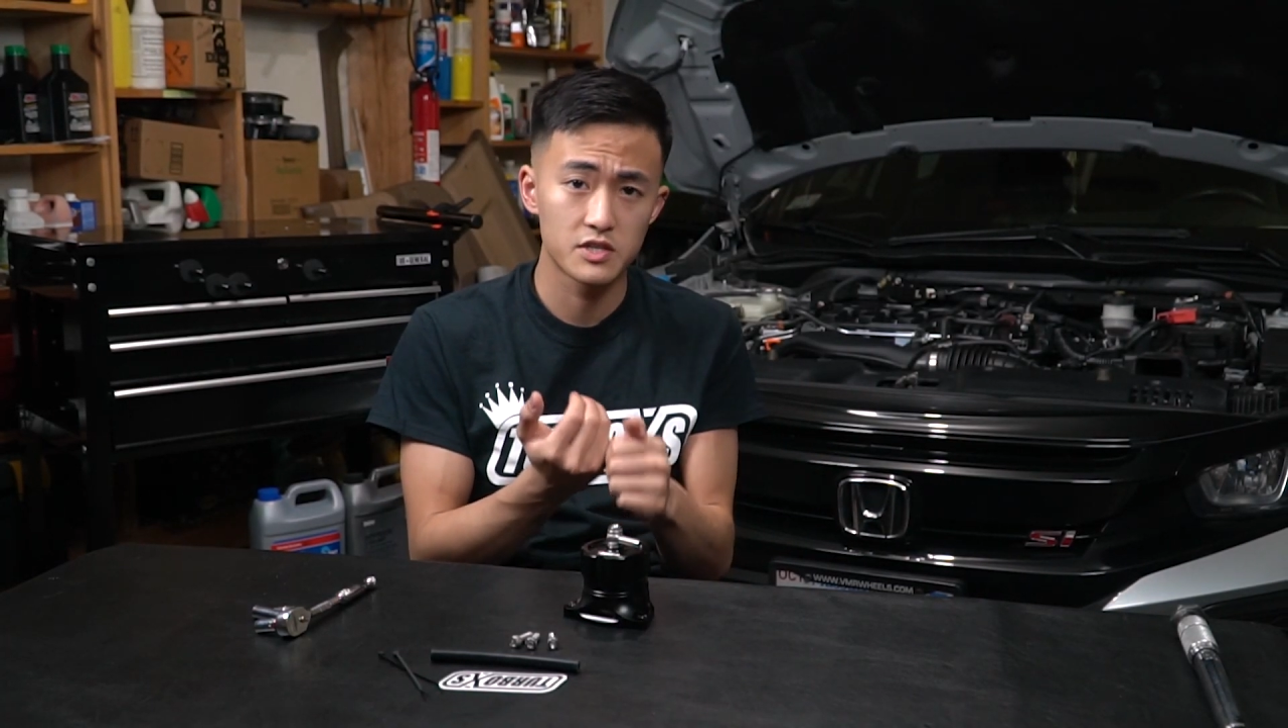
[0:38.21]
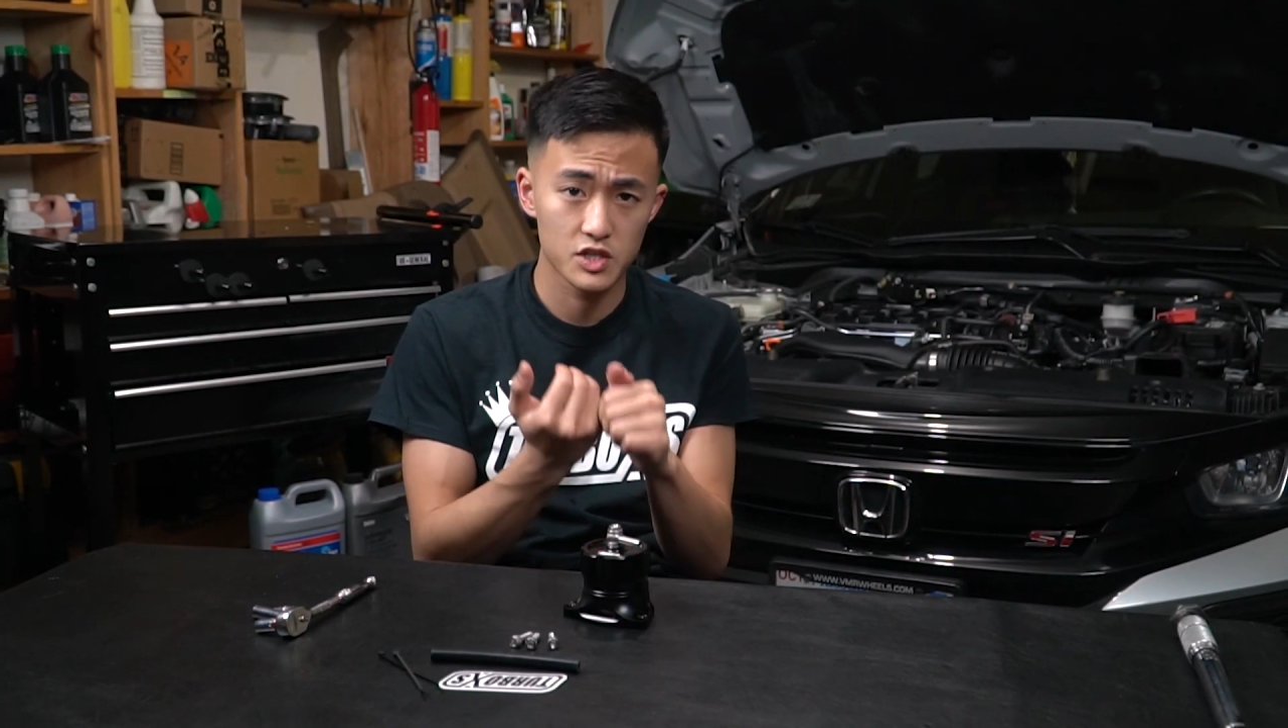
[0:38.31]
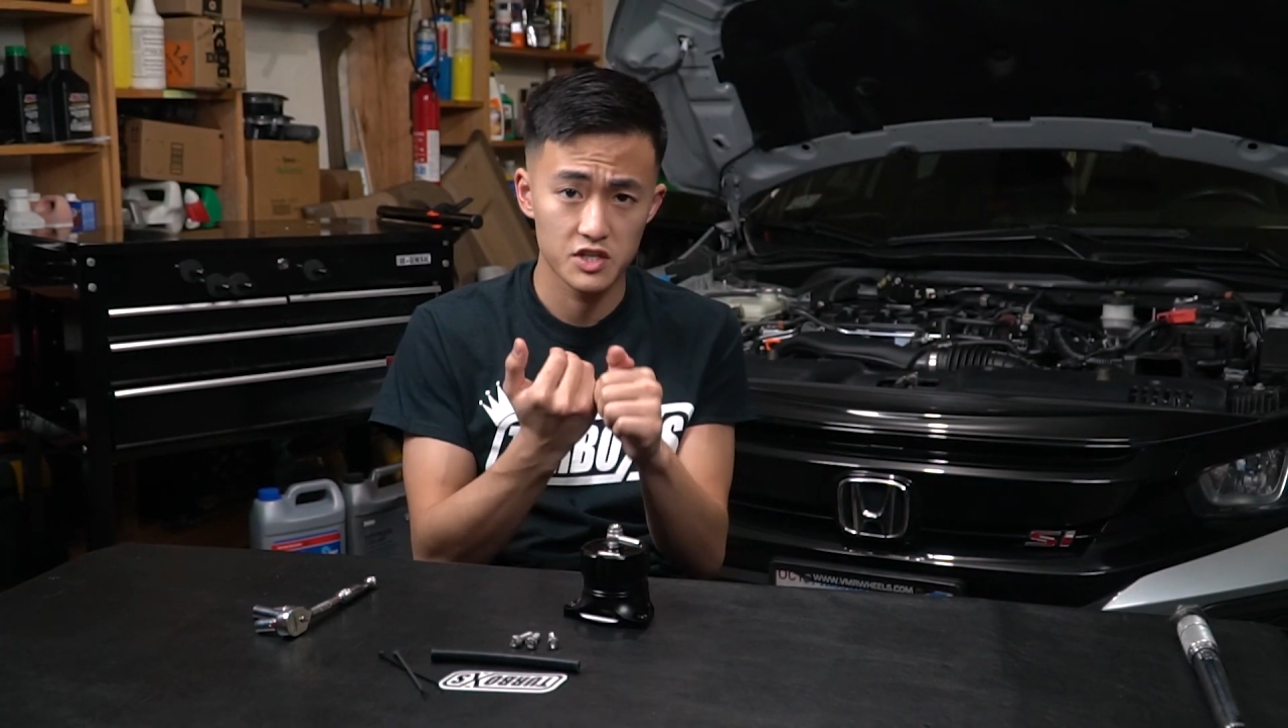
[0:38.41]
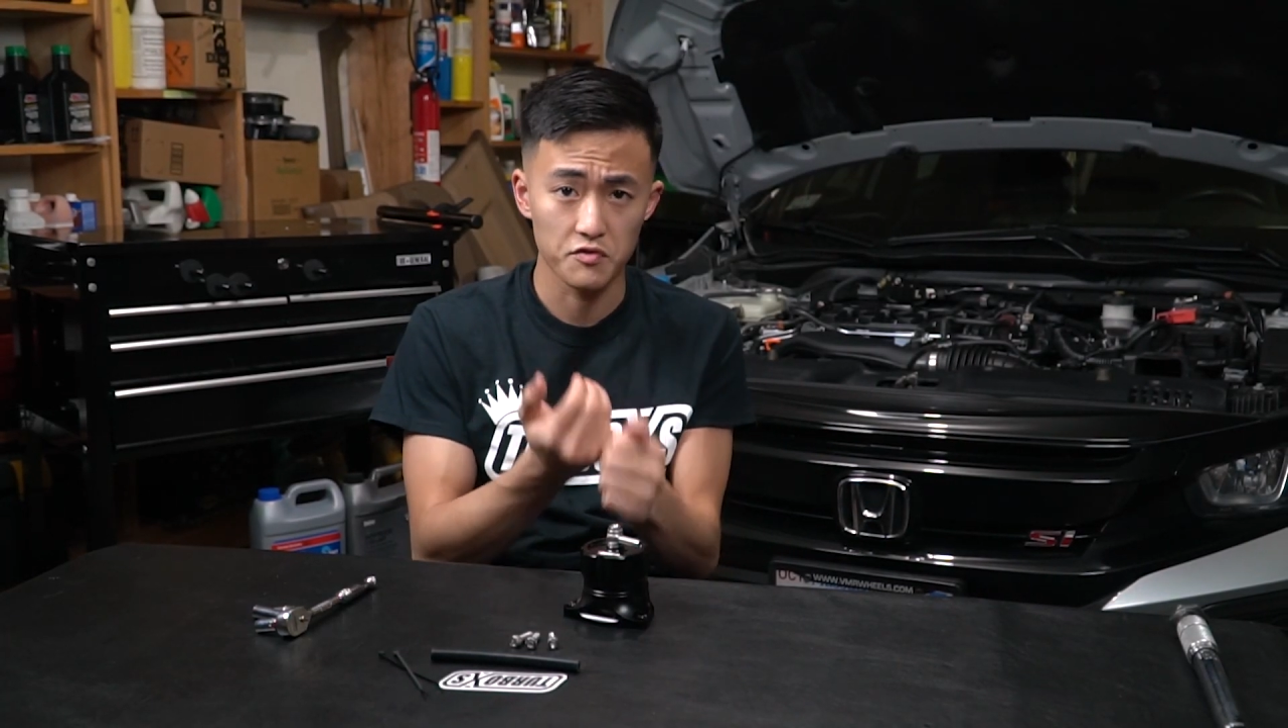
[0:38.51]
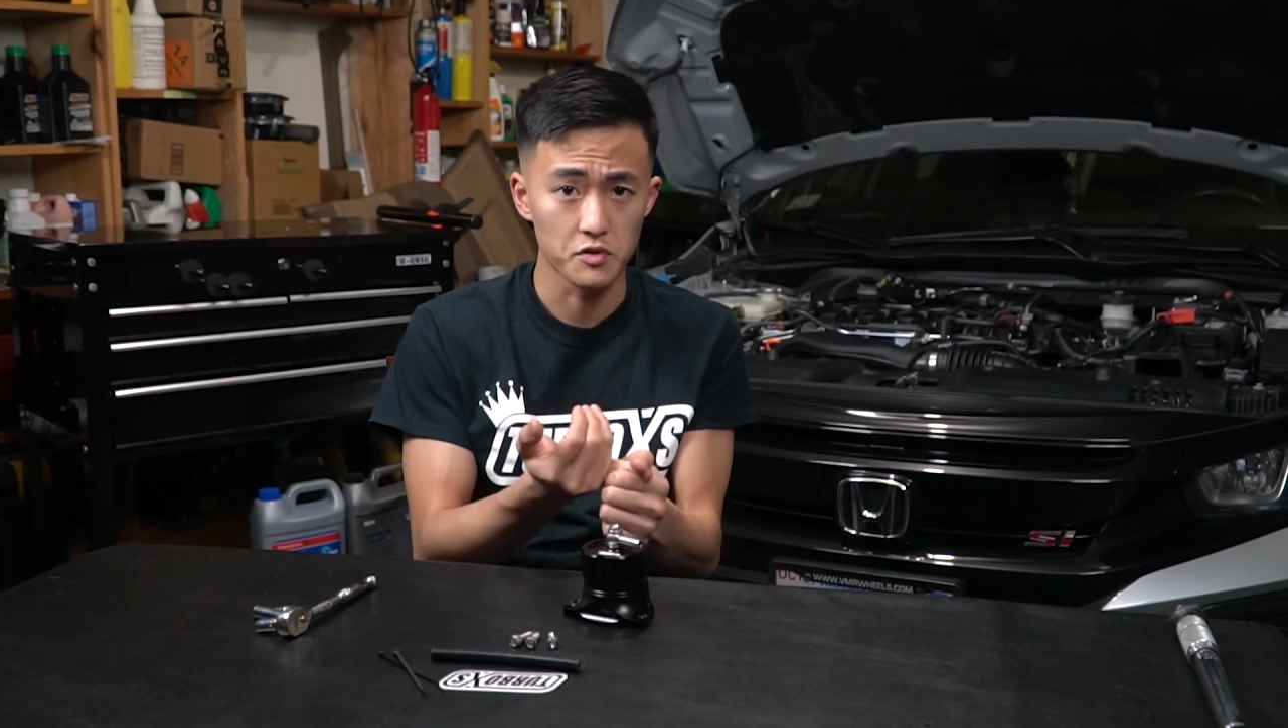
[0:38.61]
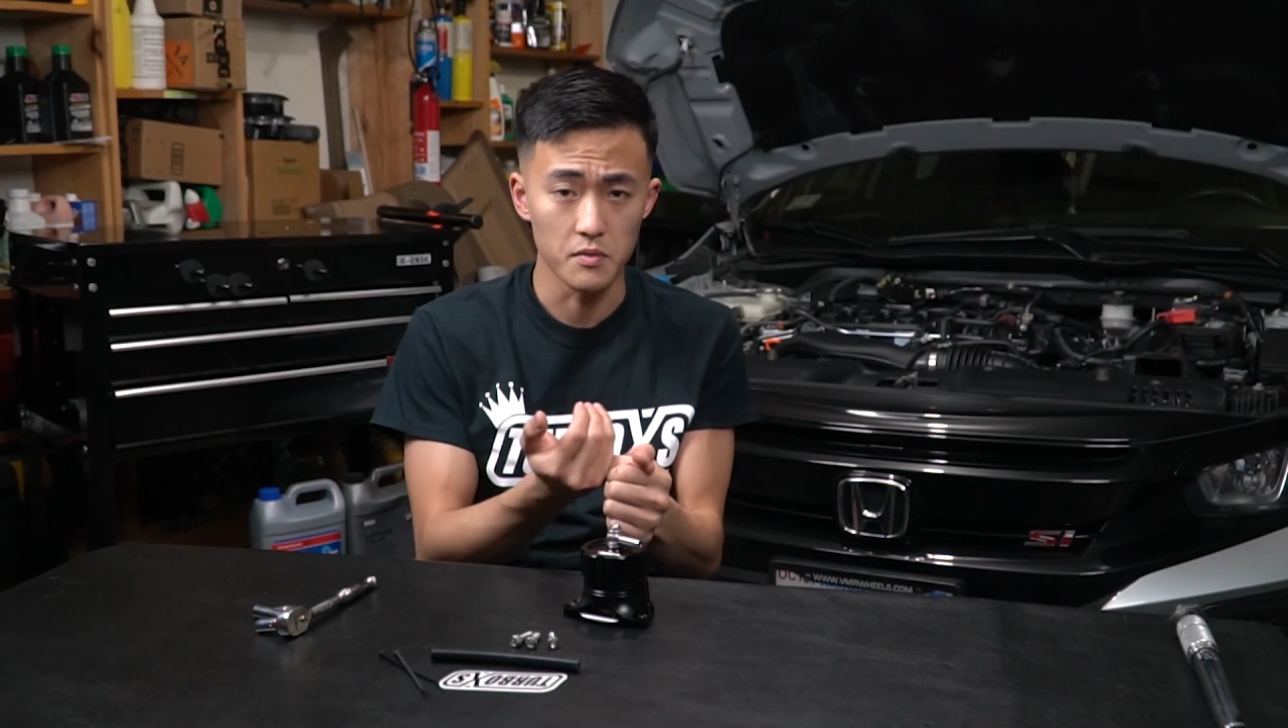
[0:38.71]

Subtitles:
shifter